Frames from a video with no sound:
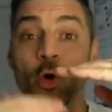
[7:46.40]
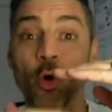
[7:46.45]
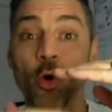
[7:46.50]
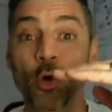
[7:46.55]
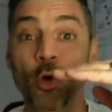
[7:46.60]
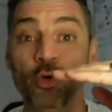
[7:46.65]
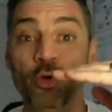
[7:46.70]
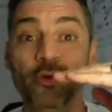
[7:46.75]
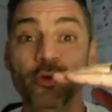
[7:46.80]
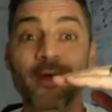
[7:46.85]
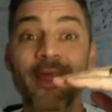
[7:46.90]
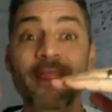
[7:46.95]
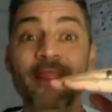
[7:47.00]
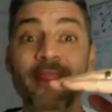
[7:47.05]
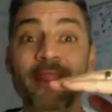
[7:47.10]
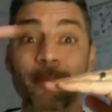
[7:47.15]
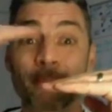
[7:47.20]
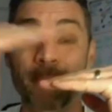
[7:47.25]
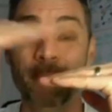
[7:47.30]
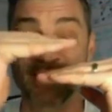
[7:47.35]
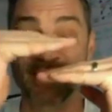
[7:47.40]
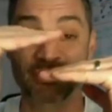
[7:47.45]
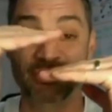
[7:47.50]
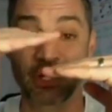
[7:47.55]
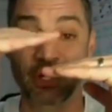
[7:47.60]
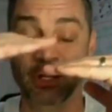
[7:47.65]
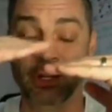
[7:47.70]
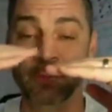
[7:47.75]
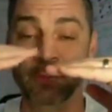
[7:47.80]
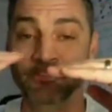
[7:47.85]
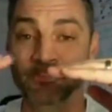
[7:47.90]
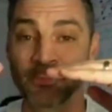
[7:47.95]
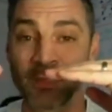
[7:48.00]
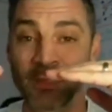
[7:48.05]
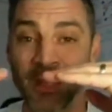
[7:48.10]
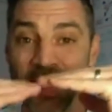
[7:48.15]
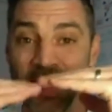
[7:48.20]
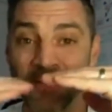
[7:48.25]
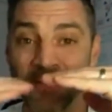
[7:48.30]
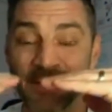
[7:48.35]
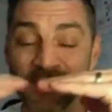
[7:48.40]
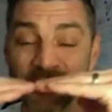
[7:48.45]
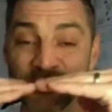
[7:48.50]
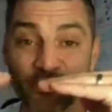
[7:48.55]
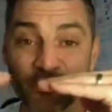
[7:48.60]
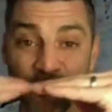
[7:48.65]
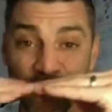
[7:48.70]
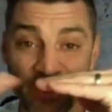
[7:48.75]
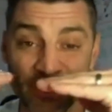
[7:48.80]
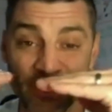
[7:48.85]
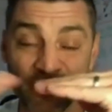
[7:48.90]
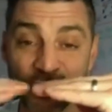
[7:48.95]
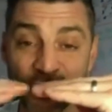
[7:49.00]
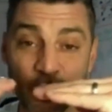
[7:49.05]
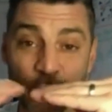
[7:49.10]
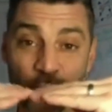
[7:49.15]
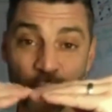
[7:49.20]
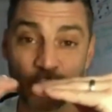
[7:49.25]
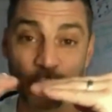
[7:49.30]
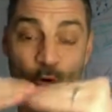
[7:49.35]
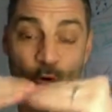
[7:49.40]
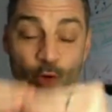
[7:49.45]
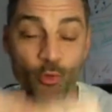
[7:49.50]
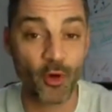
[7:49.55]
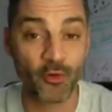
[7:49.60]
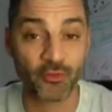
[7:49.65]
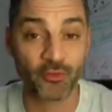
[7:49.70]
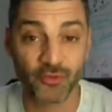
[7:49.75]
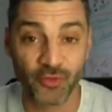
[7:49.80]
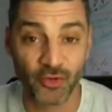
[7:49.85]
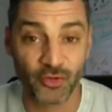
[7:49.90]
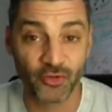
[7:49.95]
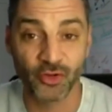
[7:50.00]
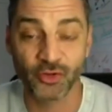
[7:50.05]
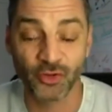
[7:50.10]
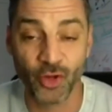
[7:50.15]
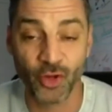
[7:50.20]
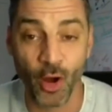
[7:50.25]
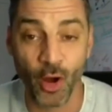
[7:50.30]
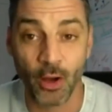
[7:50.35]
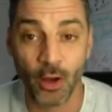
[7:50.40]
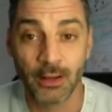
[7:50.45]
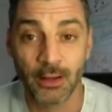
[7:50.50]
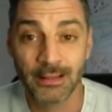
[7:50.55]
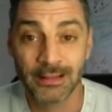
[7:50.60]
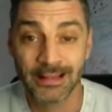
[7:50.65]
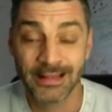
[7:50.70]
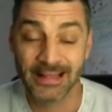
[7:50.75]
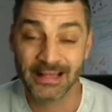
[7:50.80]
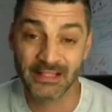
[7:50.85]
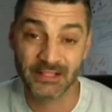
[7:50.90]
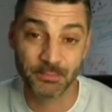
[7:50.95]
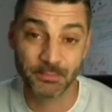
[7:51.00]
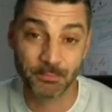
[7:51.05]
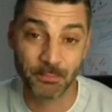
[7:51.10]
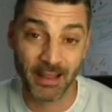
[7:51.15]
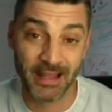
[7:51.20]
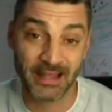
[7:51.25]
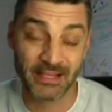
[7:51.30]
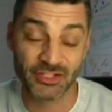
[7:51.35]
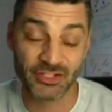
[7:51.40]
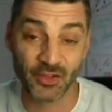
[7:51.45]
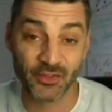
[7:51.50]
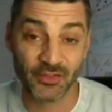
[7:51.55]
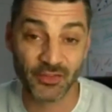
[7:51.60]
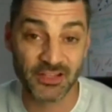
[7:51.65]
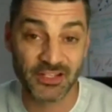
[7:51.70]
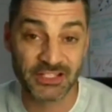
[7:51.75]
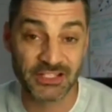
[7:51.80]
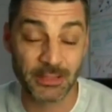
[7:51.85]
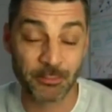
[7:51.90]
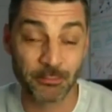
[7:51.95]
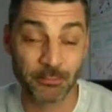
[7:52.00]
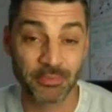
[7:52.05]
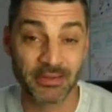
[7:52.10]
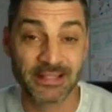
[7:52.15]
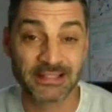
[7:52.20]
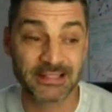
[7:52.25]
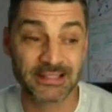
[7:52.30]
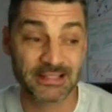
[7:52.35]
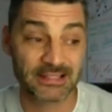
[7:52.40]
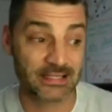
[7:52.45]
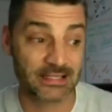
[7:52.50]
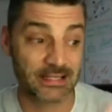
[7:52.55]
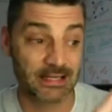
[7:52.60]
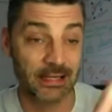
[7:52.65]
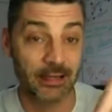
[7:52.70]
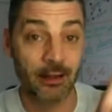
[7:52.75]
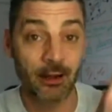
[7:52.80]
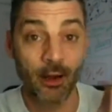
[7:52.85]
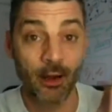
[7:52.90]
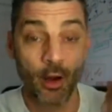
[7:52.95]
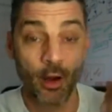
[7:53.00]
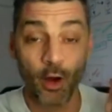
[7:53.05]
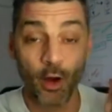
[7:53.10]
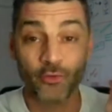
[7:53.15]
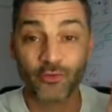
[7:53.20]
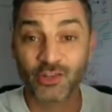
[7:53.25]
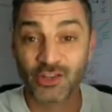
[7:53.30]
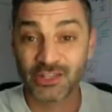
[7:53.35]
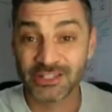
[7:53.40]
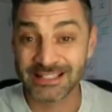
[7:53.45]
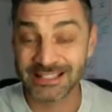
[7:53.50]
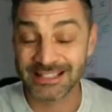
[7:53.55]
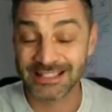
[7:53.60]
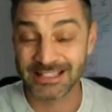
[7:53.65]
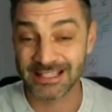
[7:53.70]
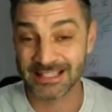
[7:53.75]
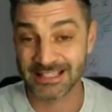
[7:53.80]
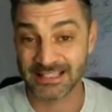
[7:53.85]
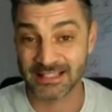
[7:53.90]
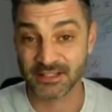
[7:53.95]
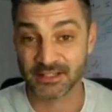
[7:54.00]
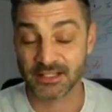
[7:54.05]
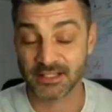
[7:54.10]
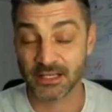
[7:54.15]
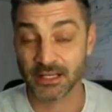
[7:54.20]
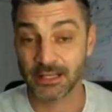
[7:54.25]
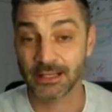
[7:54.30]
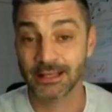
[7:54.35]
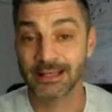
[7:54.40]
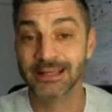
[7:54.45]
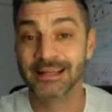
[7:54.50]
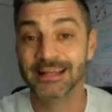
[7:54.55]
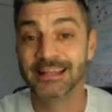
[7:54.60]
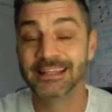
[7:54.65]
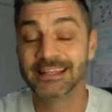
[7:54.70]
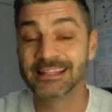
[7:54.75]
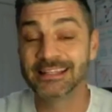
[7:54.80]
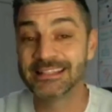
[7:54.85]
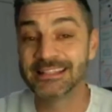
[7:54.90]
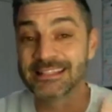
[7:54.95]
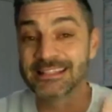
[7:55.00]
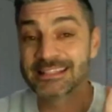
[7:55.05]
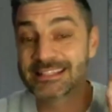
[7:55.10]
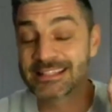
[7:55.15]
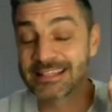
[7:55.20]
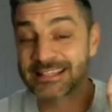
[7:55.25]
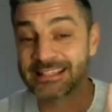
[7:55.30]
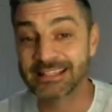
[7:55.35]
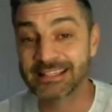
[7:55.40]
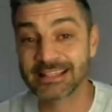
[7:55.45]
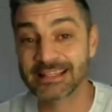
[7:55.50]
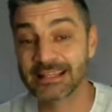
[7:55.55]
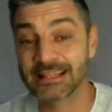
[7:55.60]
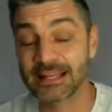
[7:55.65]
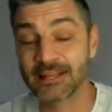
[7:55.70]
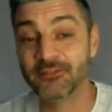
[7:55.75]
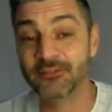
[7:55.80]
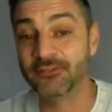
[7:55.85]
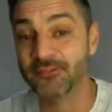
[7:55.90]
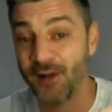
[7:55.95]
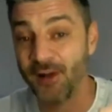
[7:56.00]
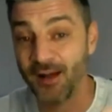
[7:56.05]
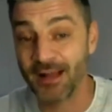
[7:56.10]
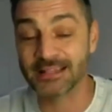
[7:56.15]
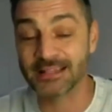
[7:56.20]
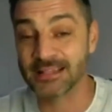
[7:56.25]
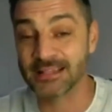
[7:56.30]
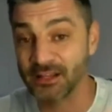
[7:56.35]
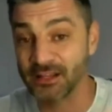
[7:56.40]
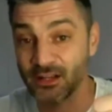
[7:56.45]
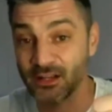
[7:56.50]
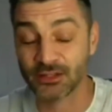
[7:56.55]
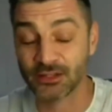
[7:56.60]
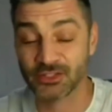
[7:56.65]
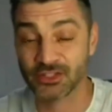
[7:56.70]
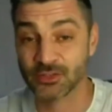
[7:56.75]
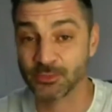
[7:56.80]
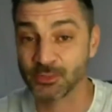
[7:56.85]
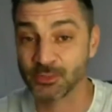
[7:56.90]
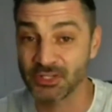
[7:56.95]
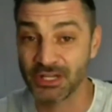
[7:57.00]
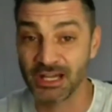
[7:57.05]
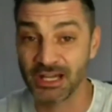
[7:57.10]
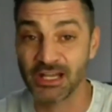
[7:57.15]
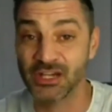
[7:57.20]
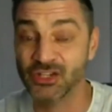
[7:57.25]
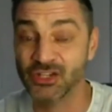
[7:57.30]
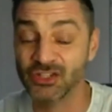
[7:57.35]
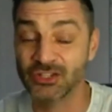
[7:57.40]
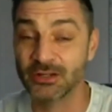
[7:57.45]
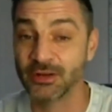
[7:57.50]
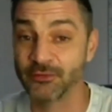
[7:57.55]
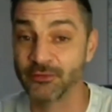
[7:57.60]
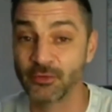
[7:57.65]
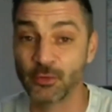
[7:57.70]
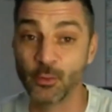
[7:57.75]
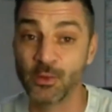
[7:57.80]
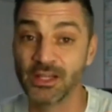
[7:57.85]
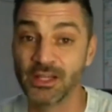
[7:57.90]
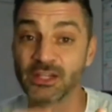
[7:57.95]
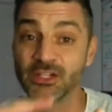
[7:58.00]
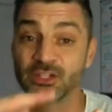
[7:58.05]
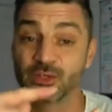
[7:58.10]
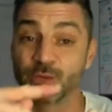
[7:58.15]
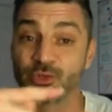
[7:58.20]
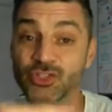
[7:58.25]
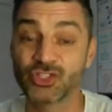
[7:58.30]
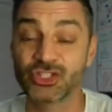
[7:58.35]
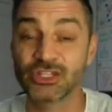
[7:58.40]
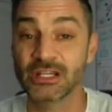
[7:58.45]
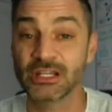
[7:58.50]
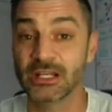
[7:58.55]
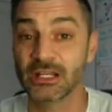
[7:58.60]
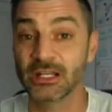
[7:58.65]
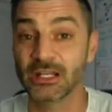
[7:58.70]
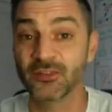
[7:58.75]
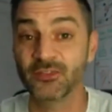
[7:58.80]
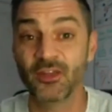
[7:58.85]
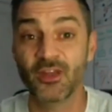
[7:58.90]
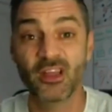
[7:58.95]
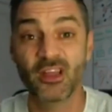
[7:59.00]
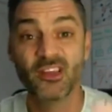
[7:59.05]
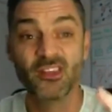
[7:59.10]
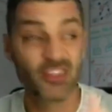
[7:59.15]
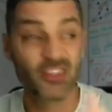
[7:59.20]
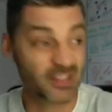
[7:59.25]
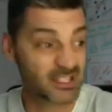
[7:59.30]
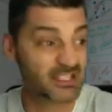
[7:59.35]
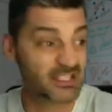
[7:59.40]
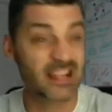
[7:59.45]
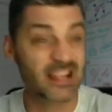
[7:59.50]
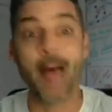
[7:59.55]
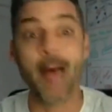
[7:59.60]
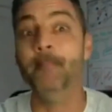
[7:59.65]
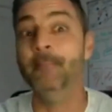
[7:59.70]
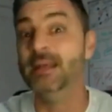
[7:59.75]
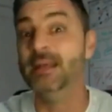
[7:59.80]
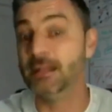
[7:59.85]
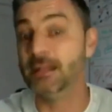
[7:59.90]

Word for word: or you're in the magic. And this threshold, more often than not, is based on the simplicity of consistency. Consistently finding customers each and every week to achieve the set